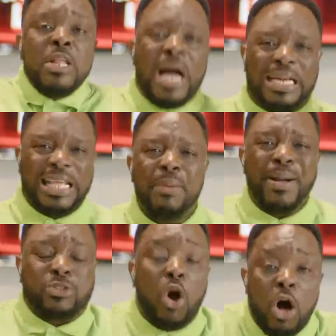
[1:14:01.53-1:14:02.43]

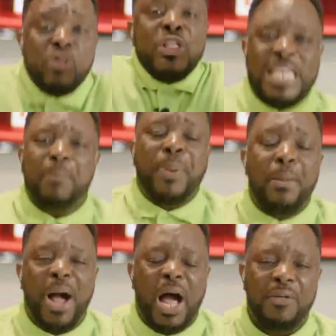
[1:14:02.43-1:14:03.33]
Ariabato.
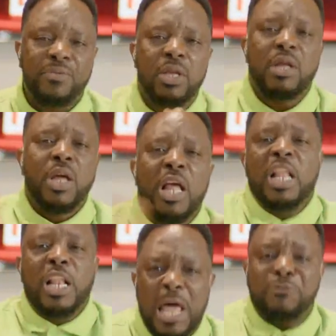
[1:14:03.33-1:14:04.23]

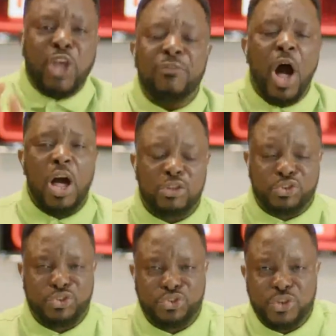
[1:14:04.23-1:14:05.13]
Yapapa. Lift your
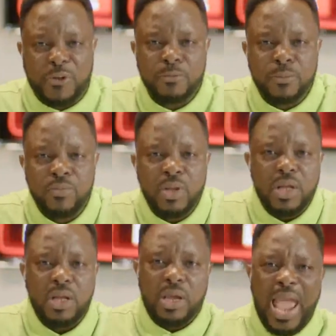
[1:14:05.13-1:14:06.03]
voice.
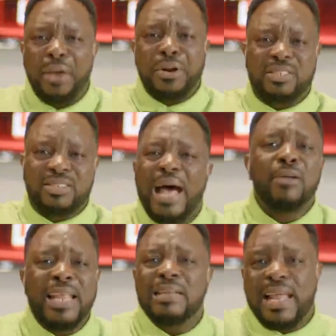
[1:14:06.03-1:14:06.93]
A
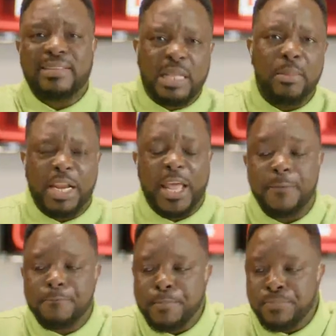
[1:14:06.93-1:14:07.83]
resounding testimony.
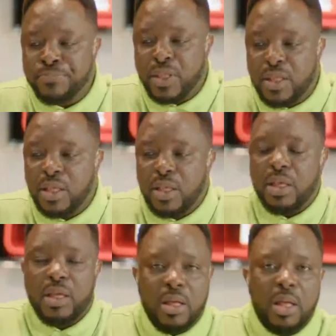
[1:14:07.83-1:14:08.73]

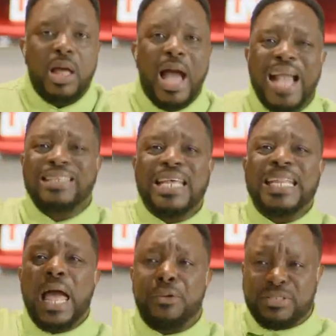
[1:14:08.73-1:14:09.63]
I said
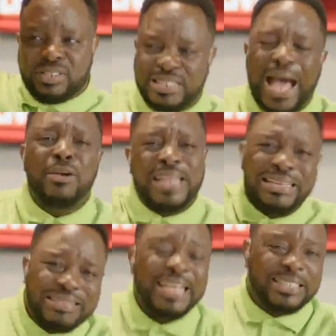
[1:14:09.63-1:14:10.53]
a resounding
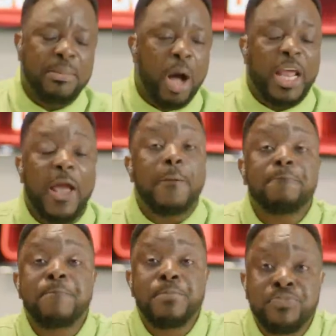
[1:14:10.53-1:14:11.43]
testimony.
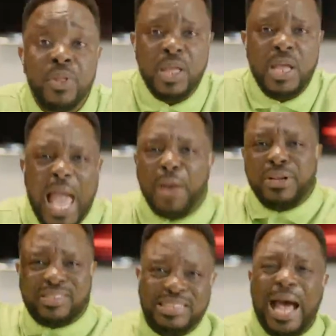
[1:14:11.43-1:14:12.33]
A
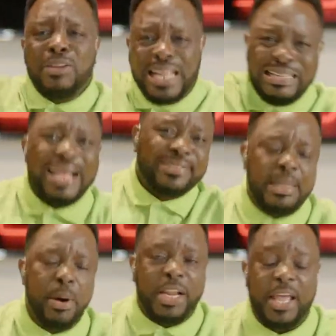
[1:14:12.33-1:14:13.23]
resounding
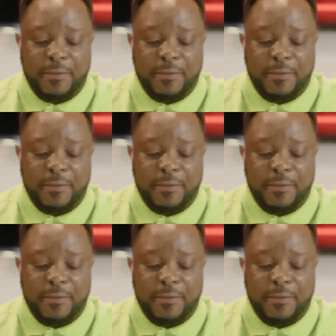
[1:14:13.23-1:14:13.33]
testimony.